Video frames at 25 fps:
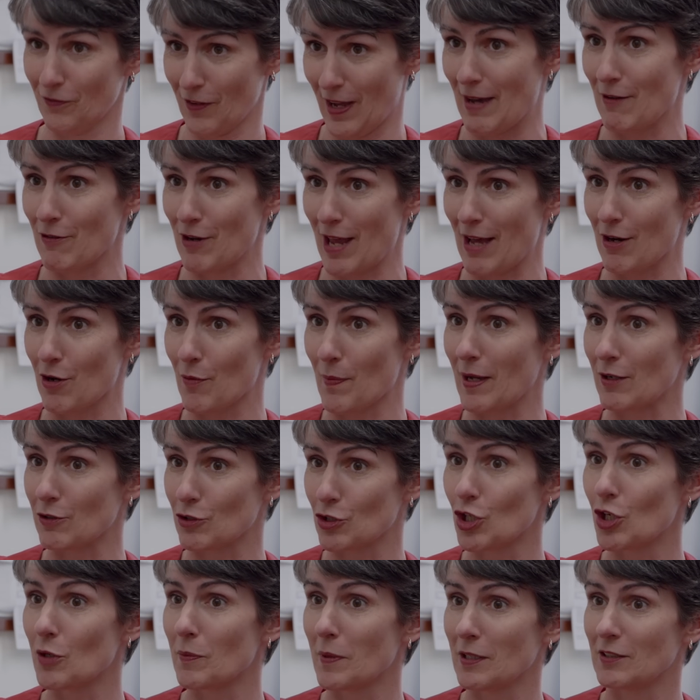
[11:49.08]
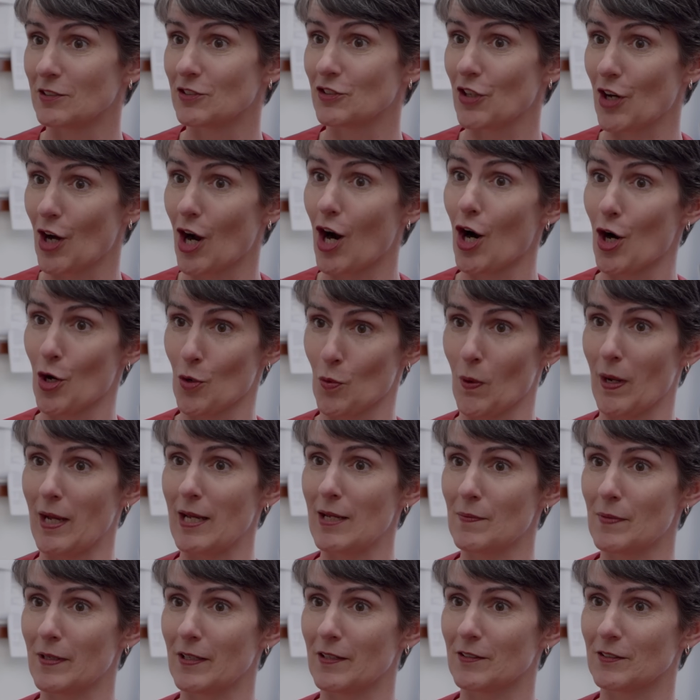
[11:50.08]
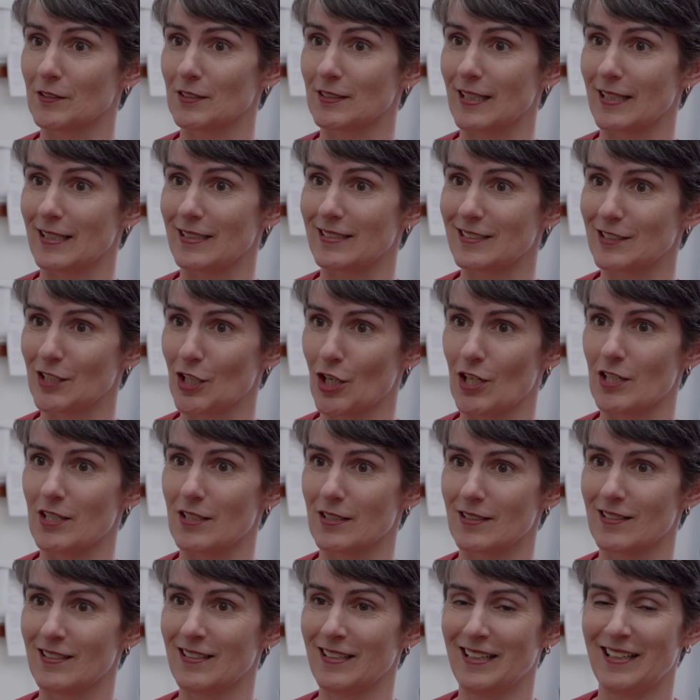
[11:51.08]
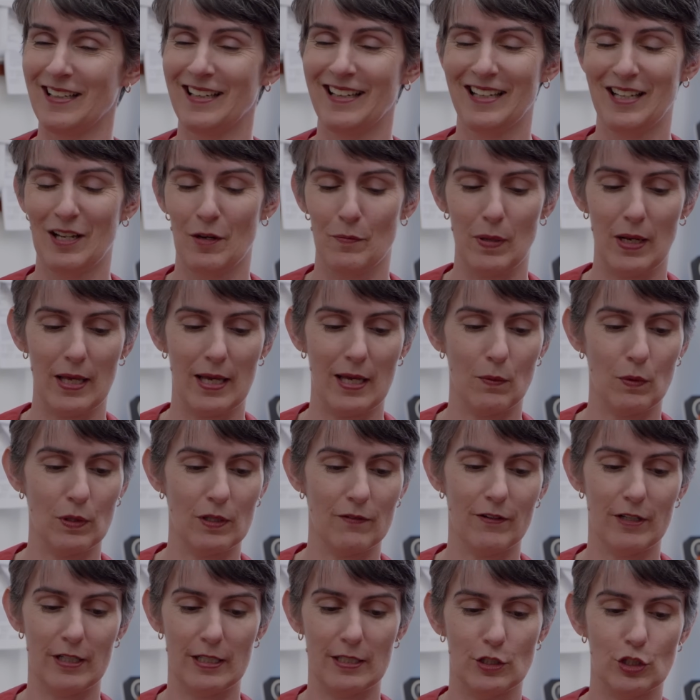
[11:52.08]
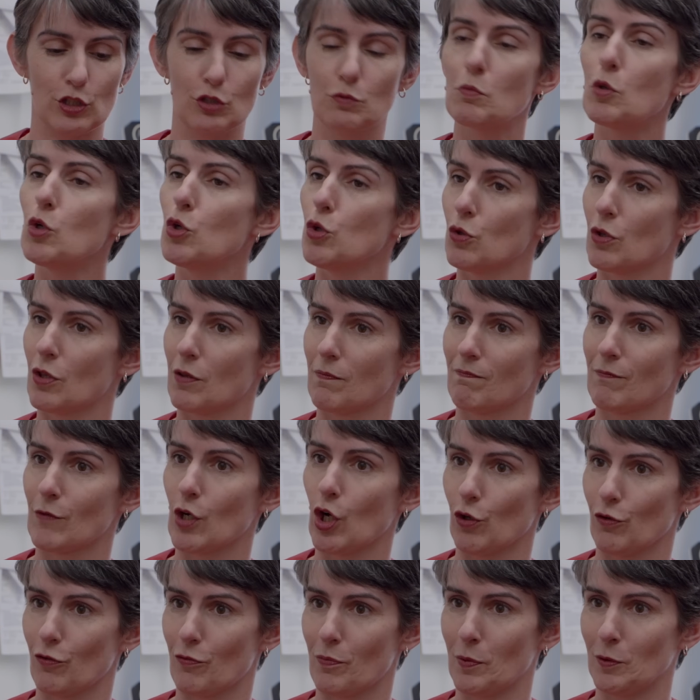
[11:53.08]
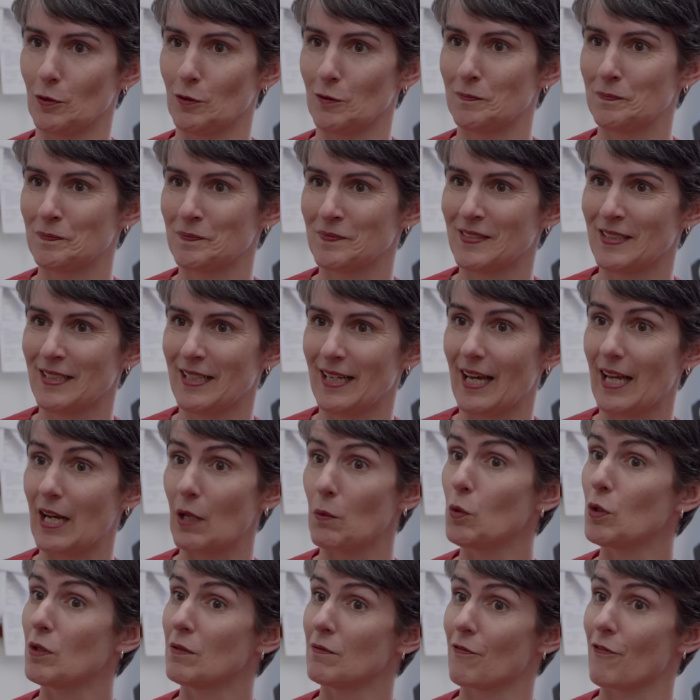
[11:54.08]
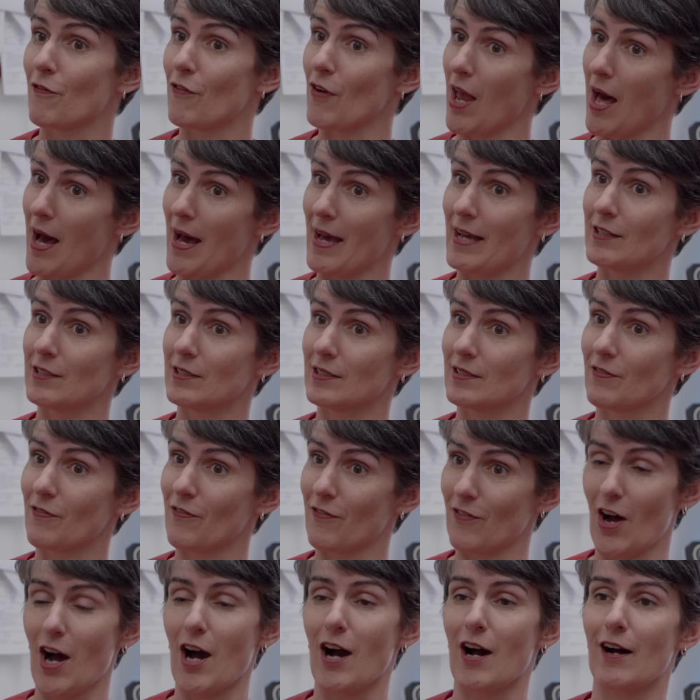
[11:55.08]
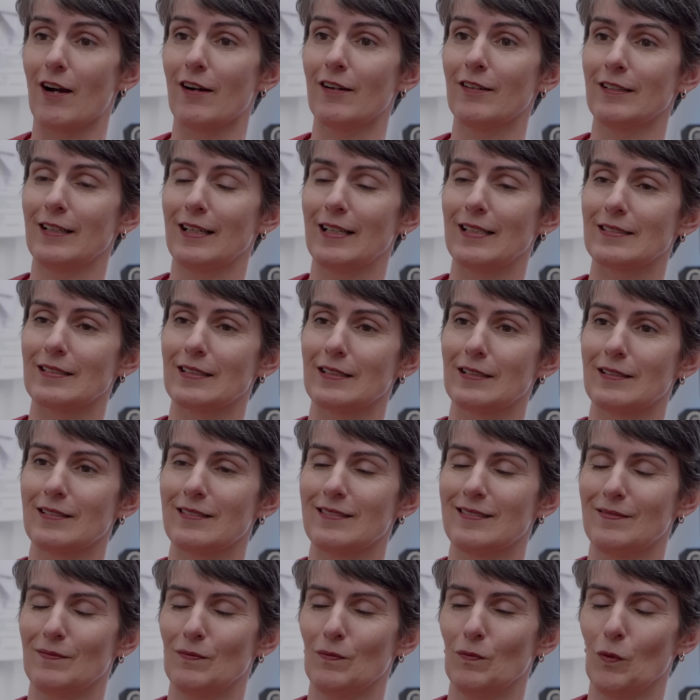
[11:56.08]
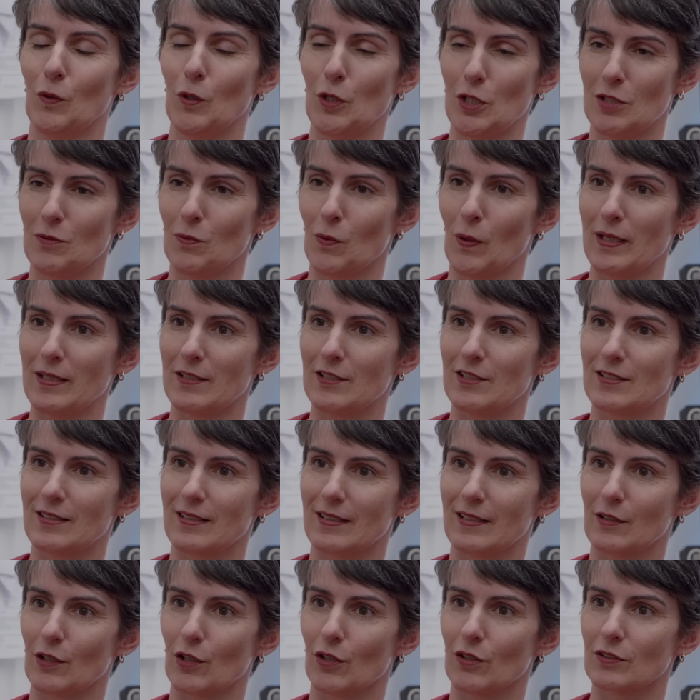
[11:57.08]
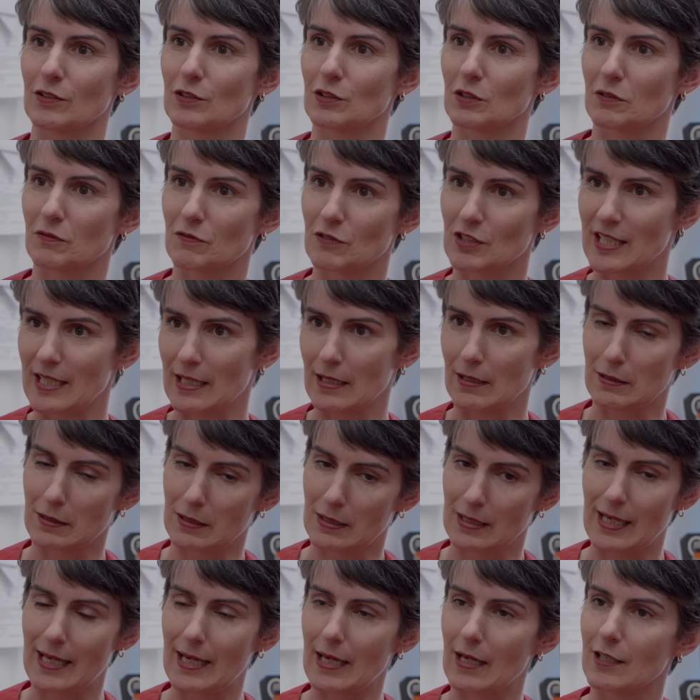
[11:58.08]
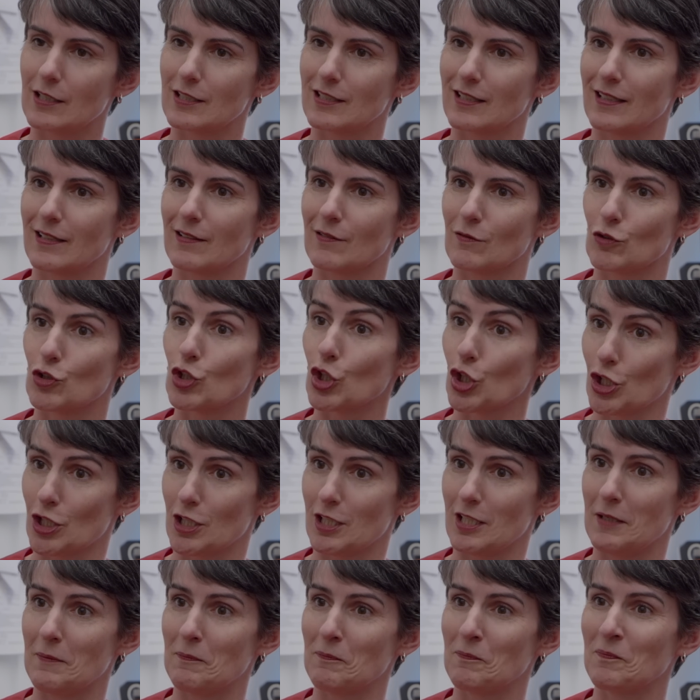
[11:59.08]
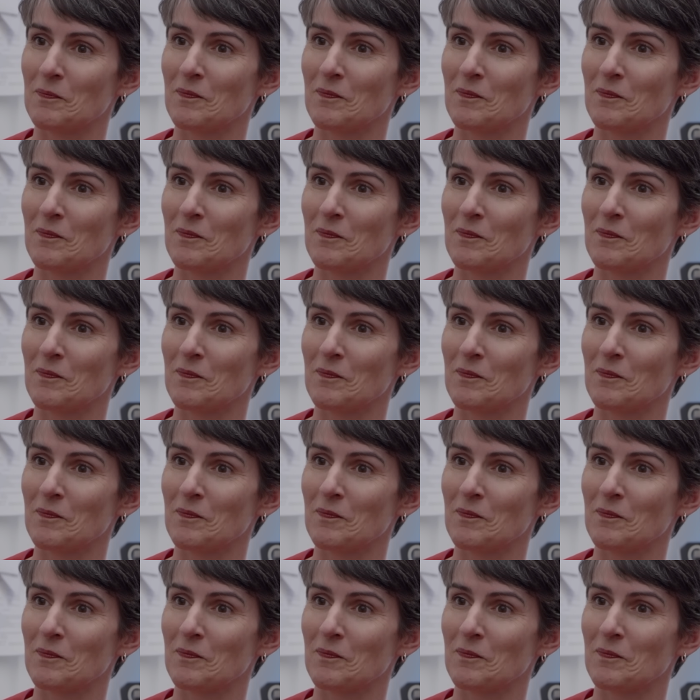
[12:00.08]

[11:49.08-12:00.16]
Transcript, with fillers: found out about turbulence the hard way because they started playing with a very smooth golf ball and it wouldn't fly as far as it would once it got sort of dinged and nicked and dirty.